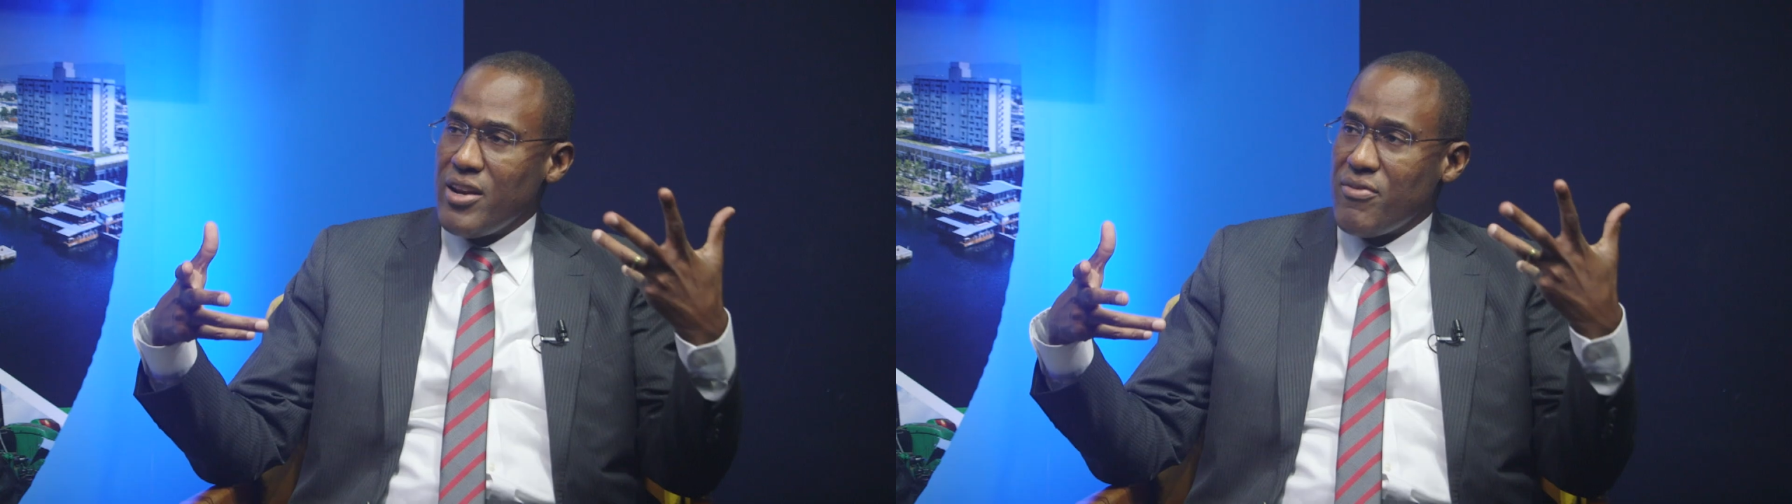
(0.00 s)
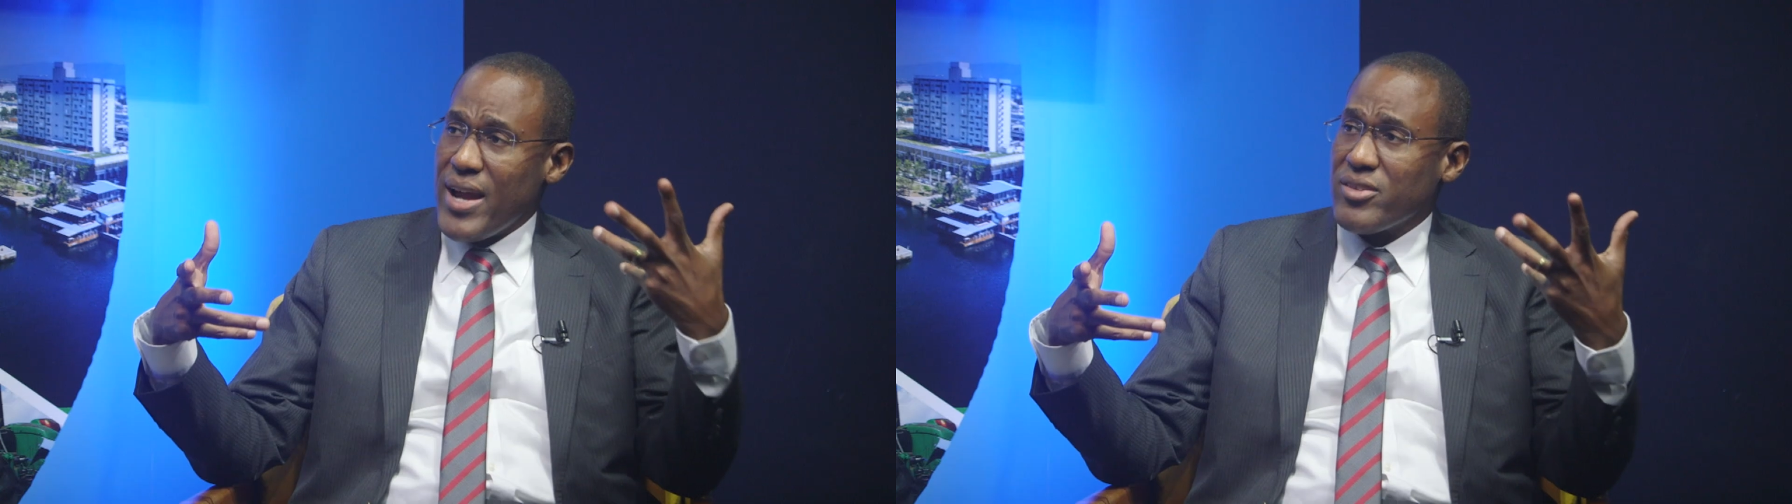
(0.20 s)

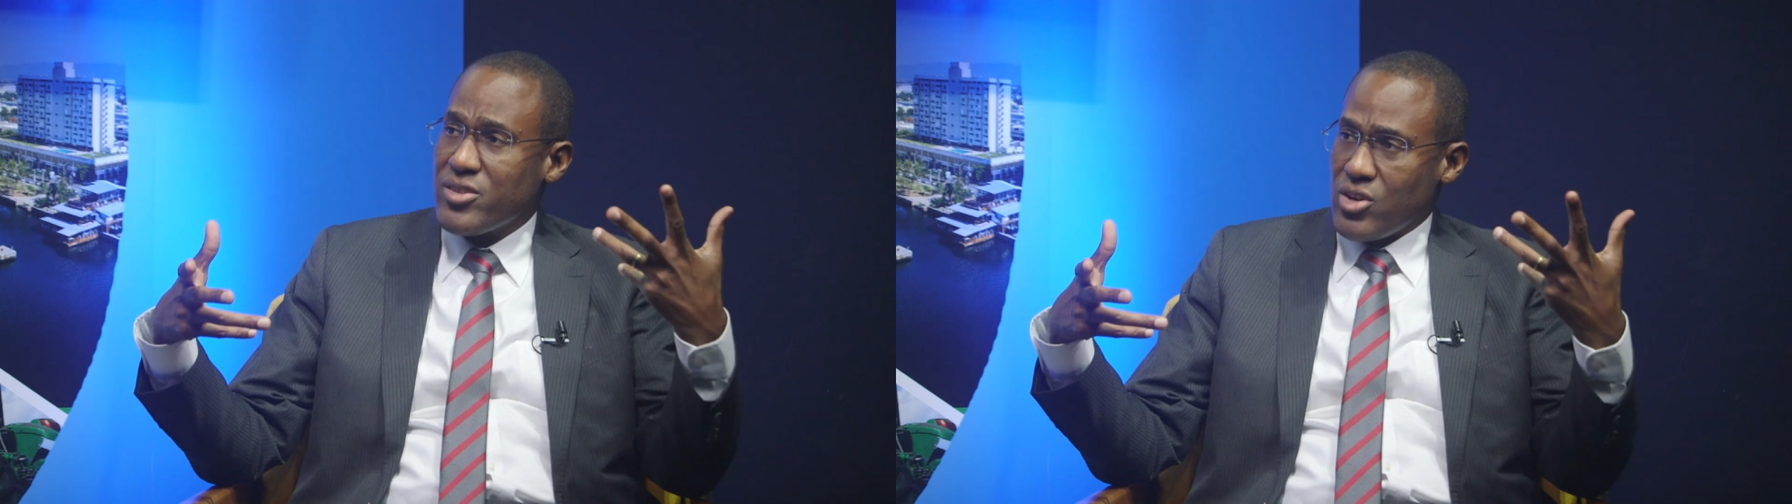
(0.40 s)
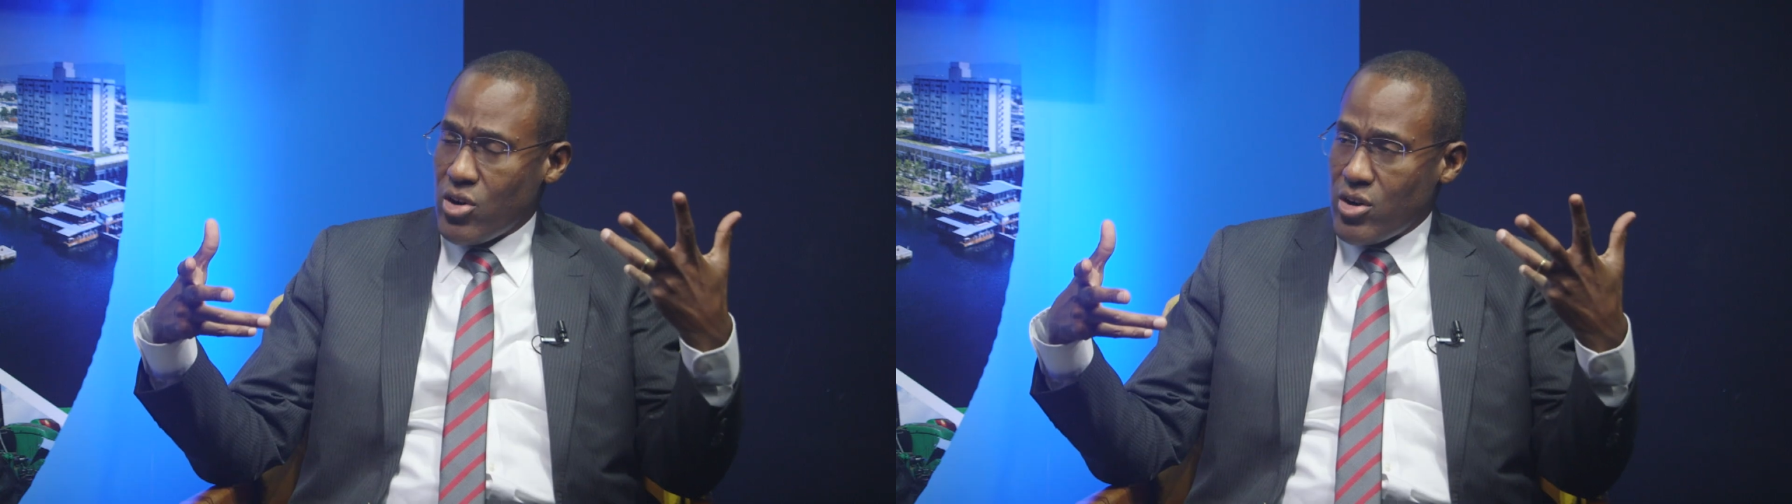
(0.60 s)

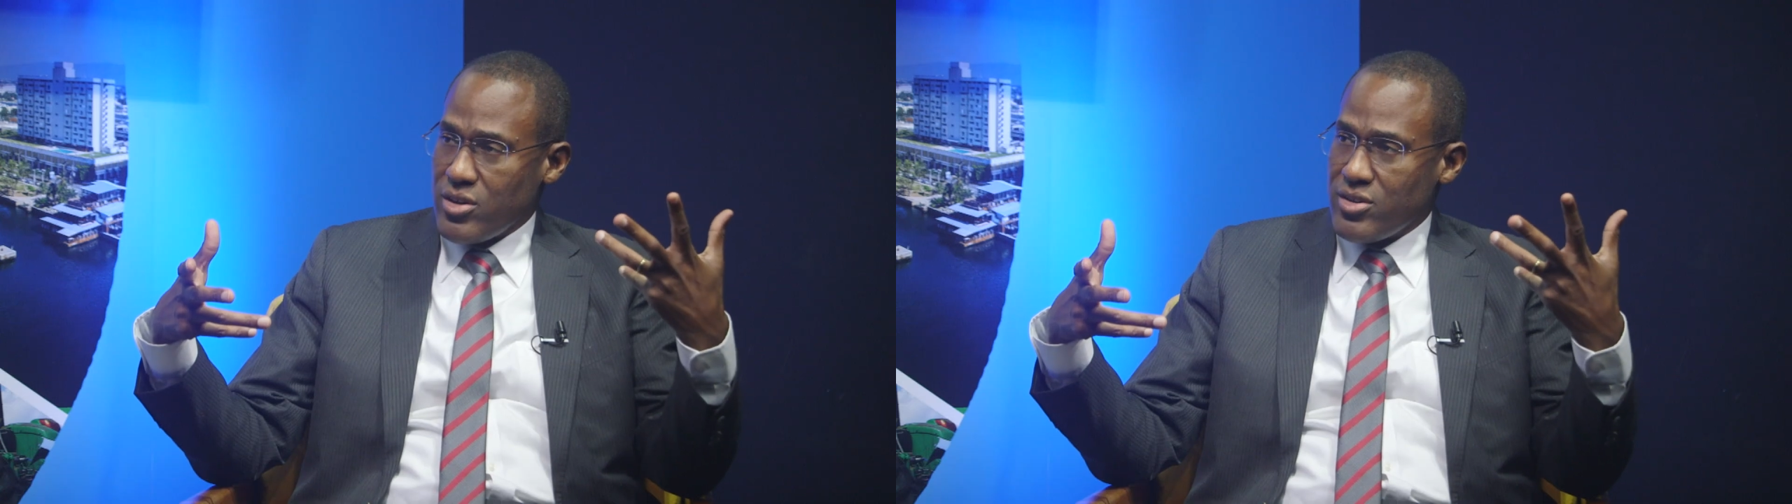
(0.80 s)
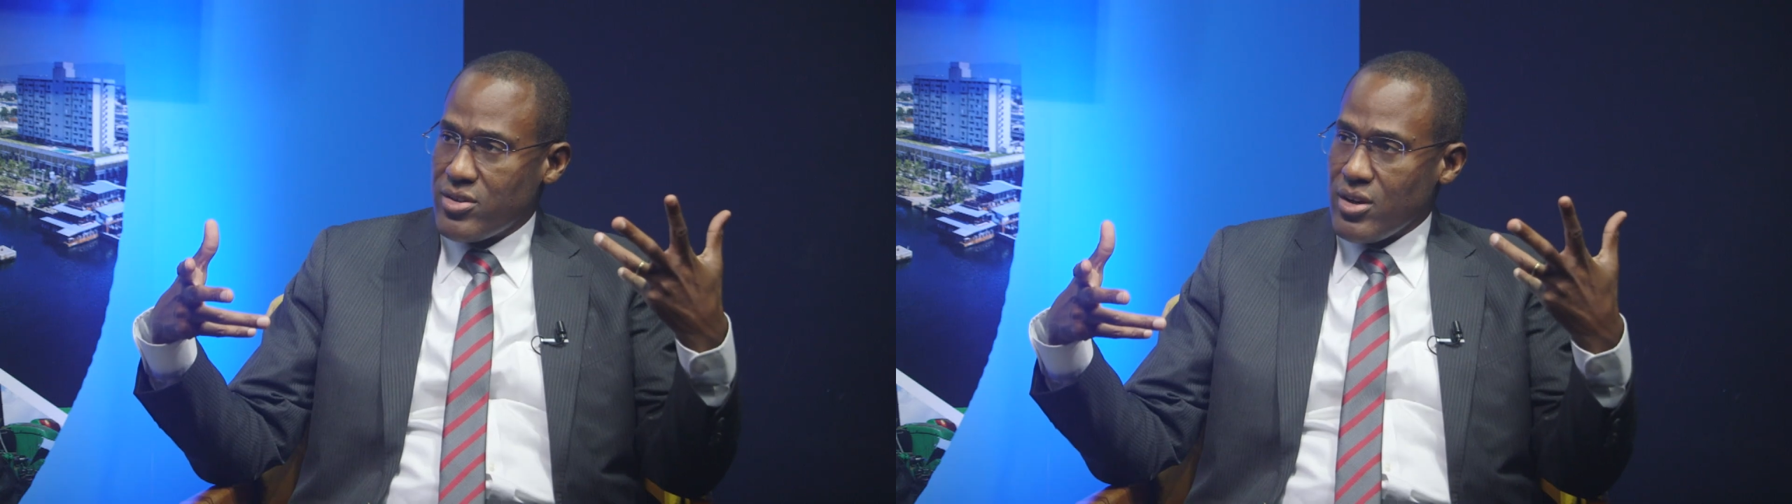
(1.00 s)
investors